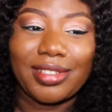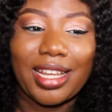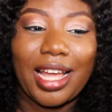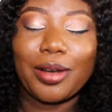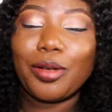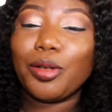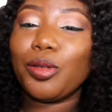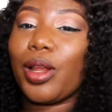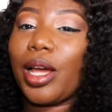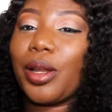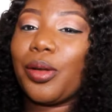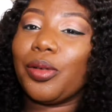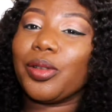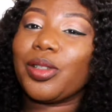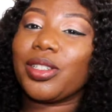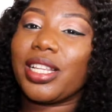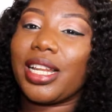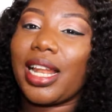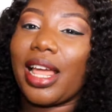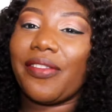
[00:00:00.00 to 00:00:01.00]
I don't know. I don't
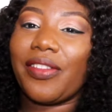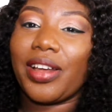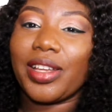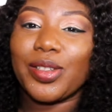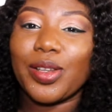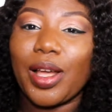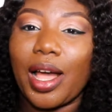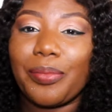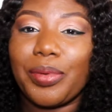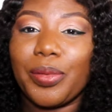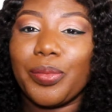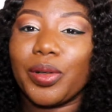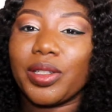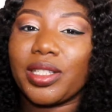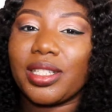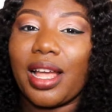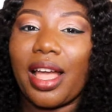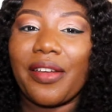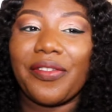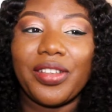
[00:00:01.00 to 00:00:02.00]
want to say Layefa is not happy,
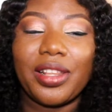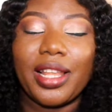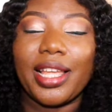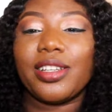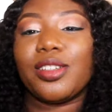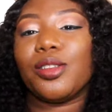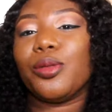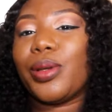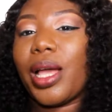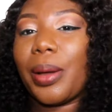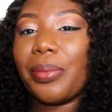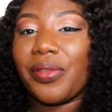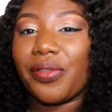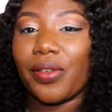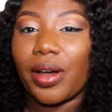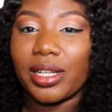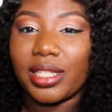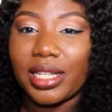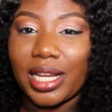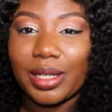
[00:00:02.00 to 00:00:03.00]
but I feel like she'll be happy
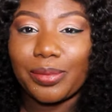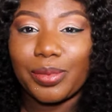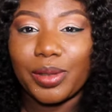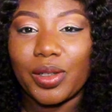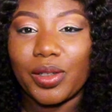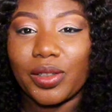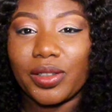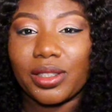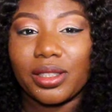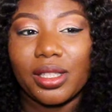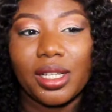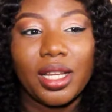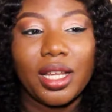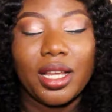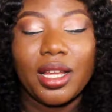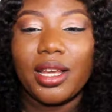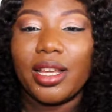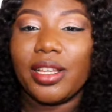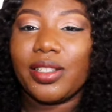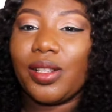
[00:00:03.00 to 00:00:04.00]
for her dad because
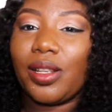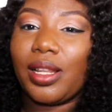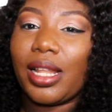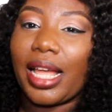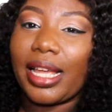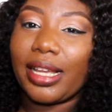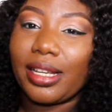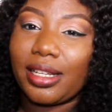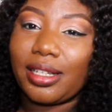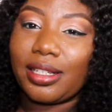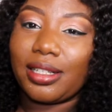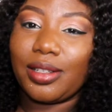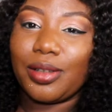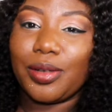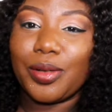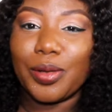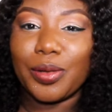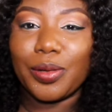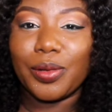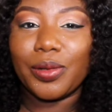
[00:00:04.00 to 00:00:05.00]
it's not like,
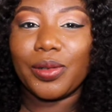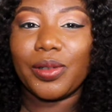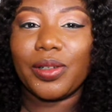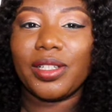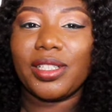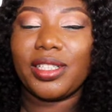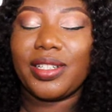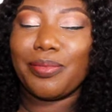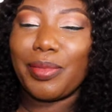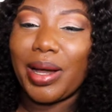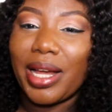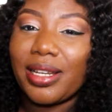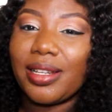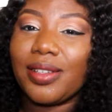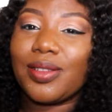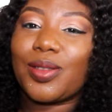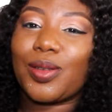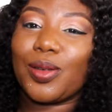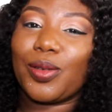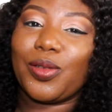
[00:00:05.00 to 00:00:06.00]
you know, the man
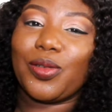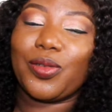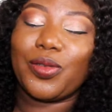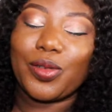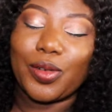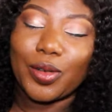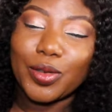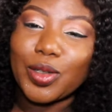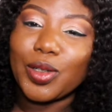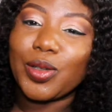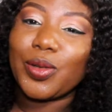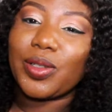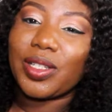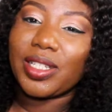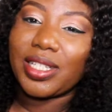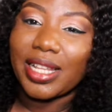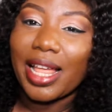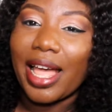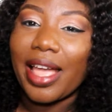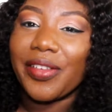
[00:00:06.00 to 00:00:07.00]
needs to continue with
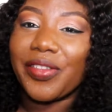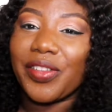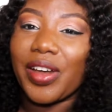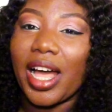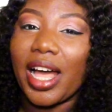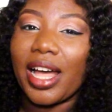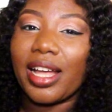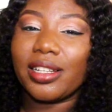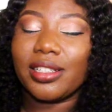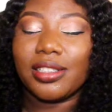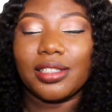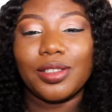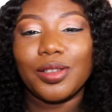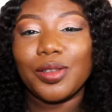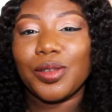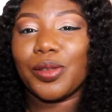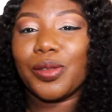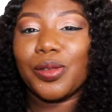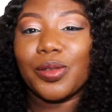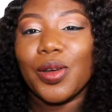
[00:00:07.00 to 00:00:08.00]
his life and, you
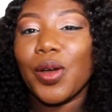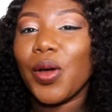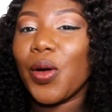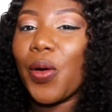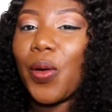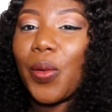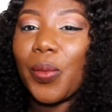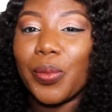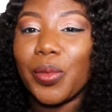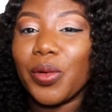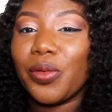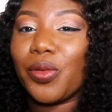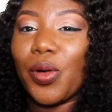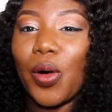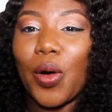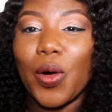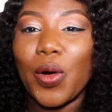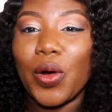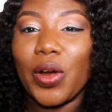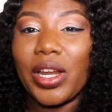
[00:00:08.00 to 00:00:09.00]
know, move
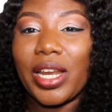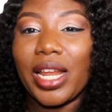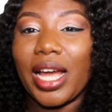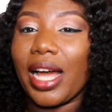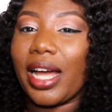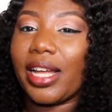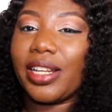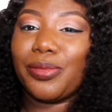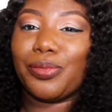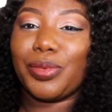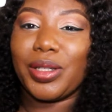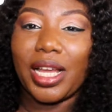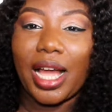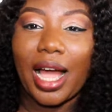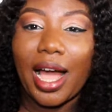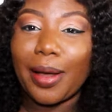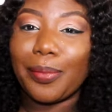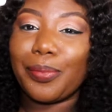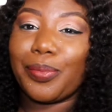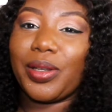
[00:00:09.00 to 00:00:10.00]
on and be
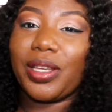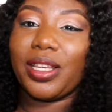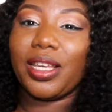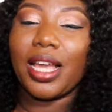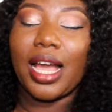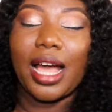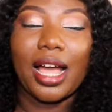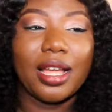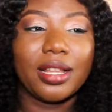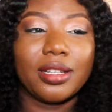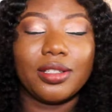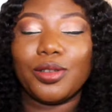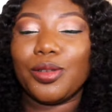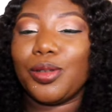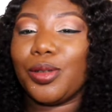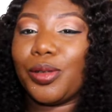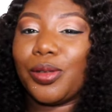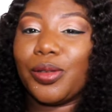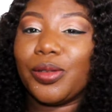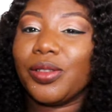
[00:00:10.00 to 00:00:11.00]
happy and, you
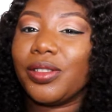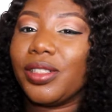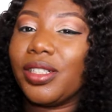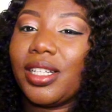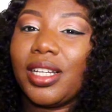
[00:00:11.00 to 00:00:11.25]
know,